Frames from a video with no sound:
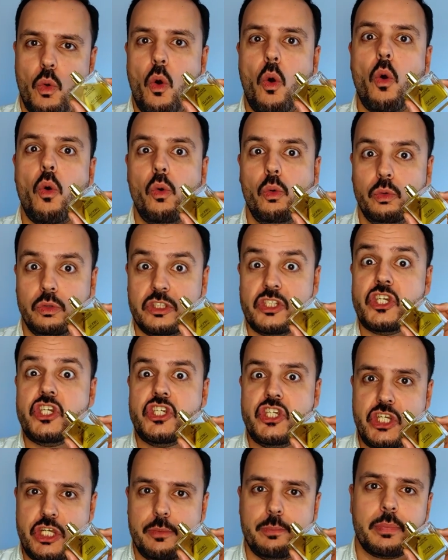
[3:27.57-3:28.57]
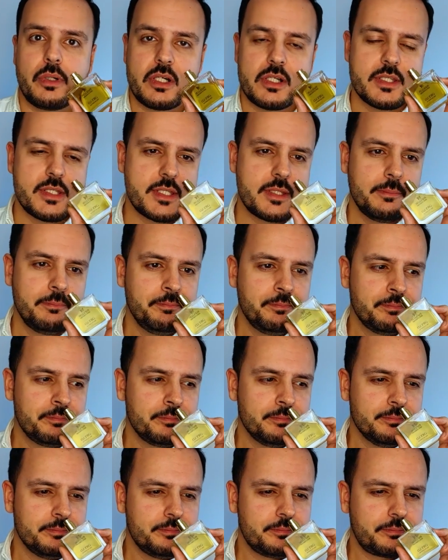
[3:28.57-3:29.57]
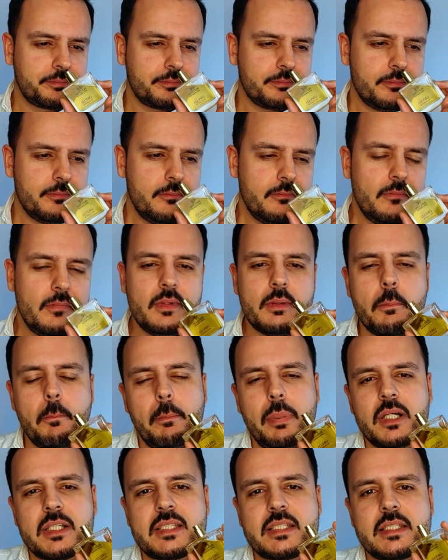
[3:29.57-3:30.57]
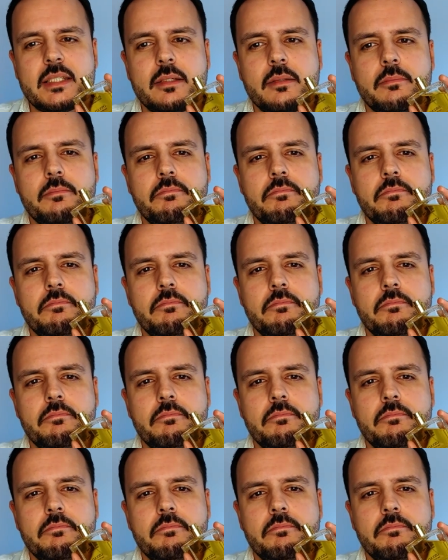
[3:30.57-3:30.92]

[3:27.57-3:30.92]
old chypres, but